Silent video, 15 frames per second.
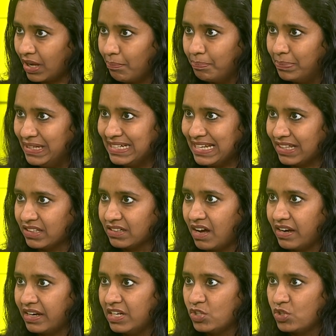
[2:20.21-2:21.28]
upbeat at the
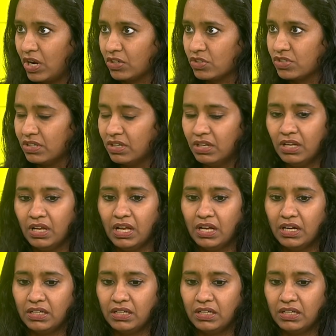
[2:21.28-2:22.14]
current juncture.